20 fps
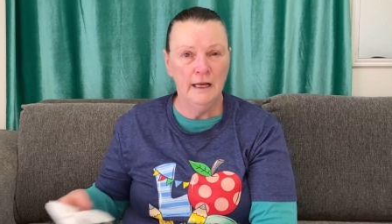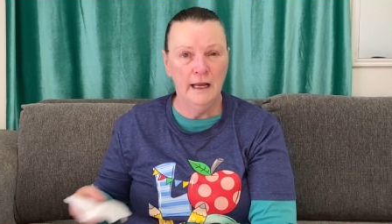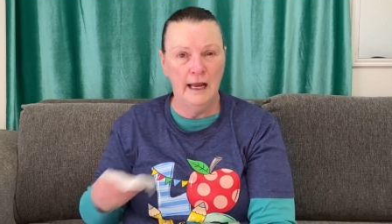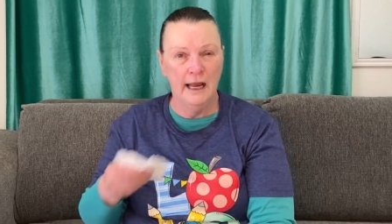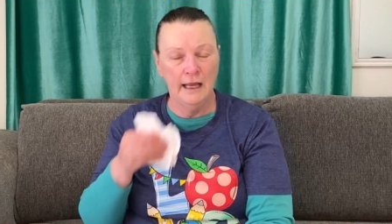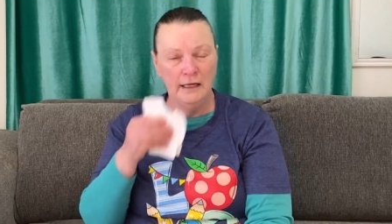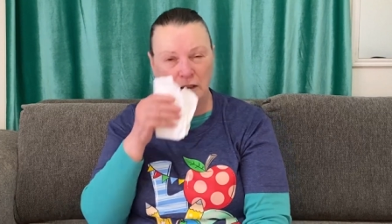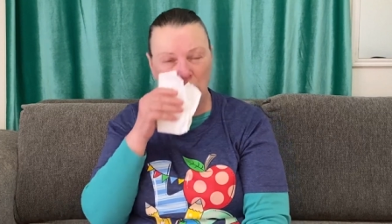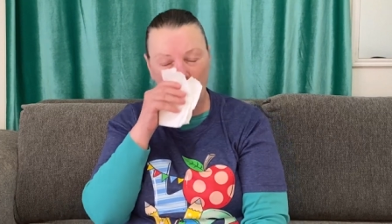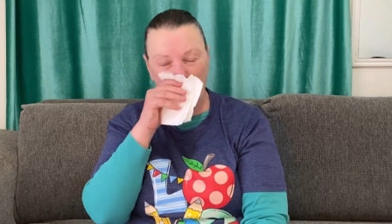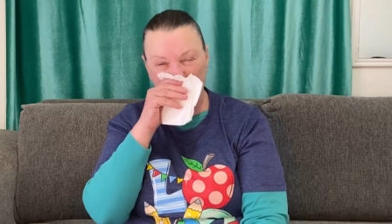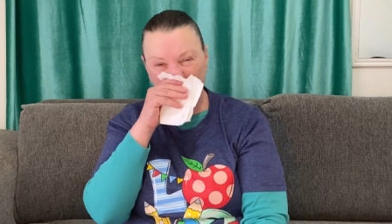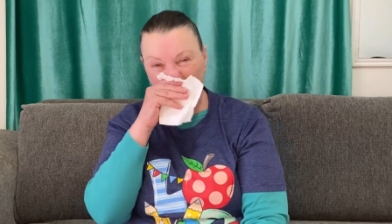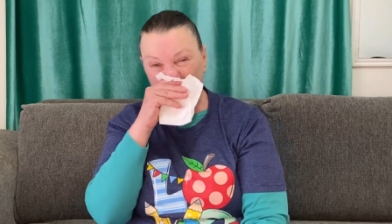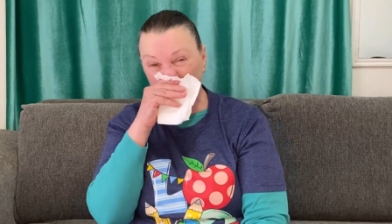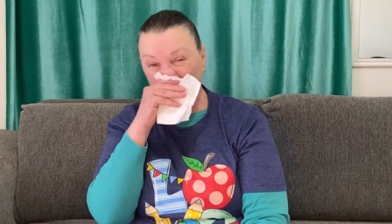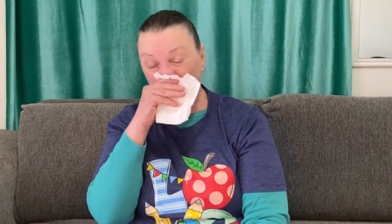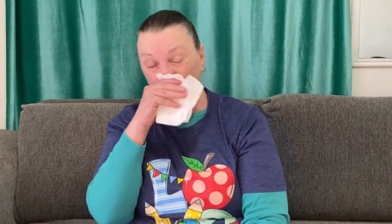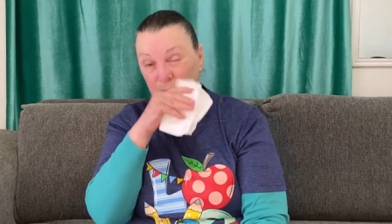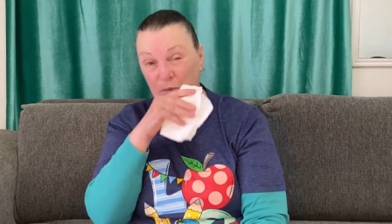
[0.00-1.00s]
in knowing
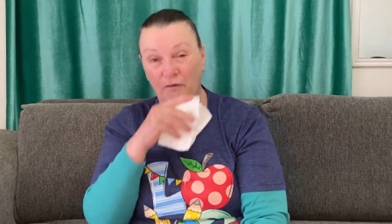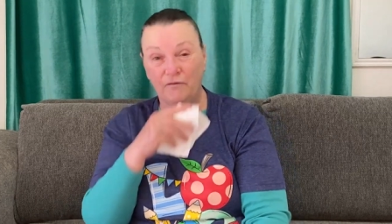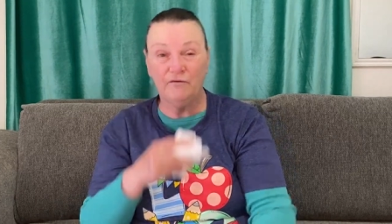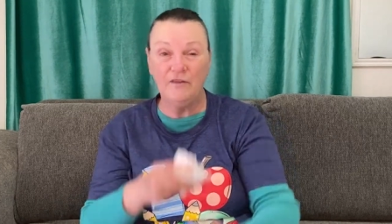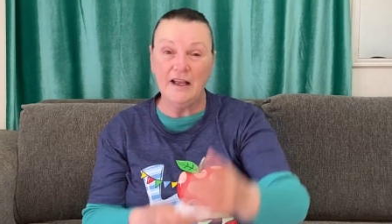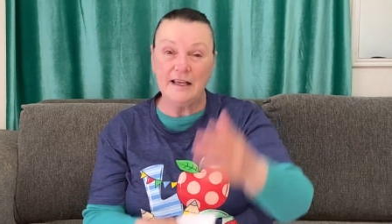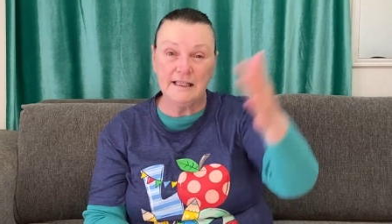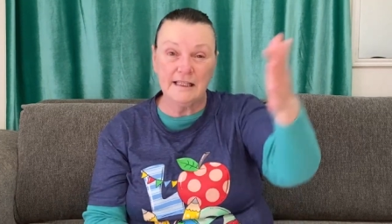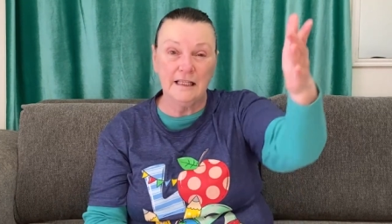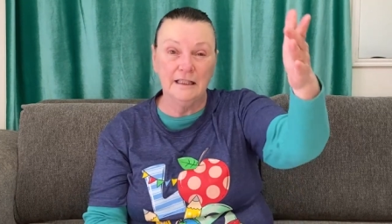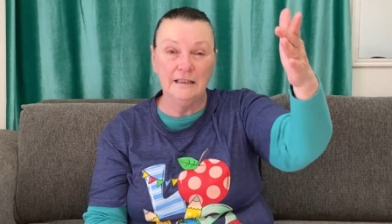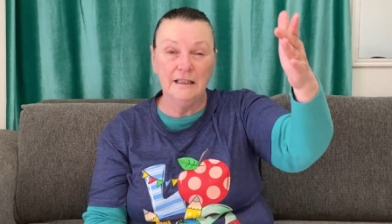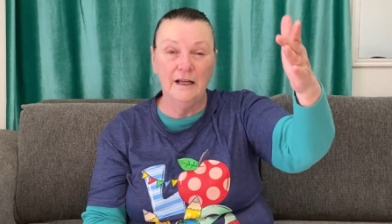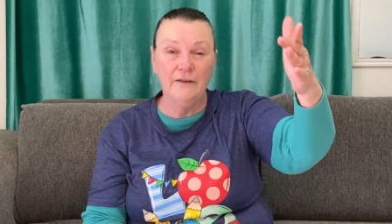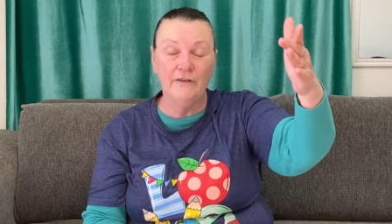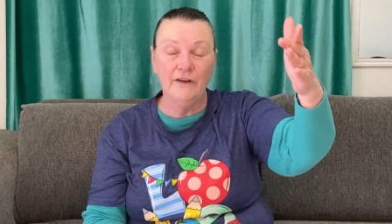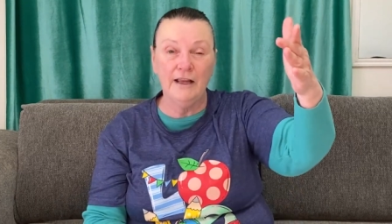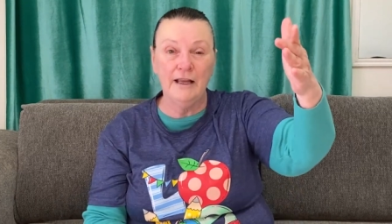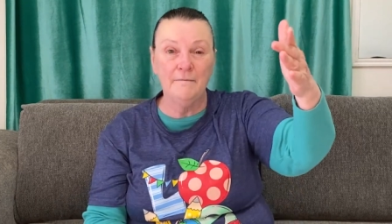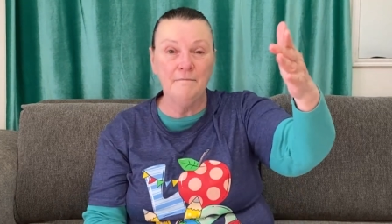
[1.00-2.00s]
that you profess to
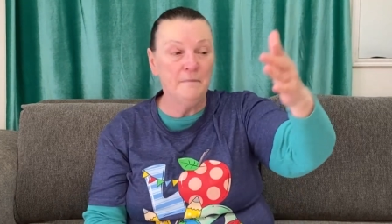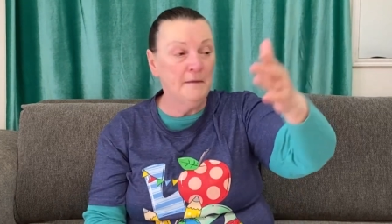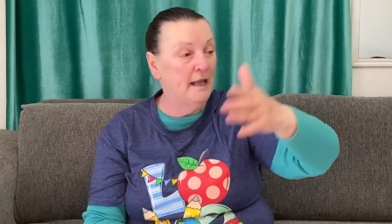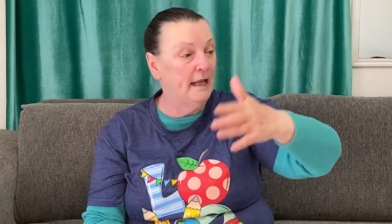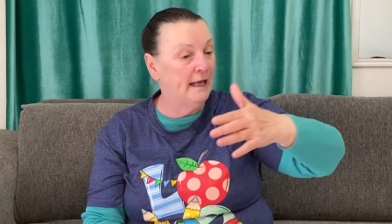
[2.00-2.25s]
love him